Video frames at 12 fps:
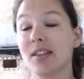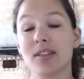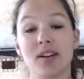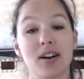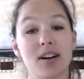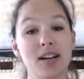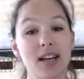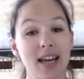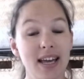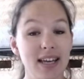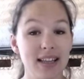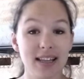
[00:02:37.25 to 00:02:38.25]
thought,
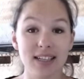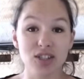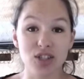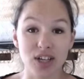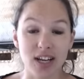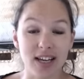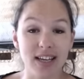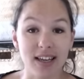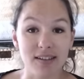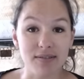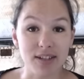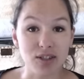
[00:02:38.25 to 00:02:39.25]
hey, let's check
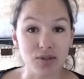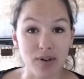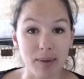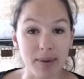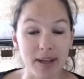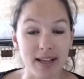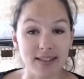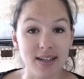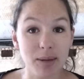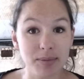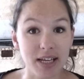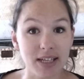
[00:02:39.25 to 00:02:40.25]
if Instagram has an
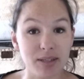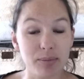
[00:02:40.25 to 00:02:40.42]
update,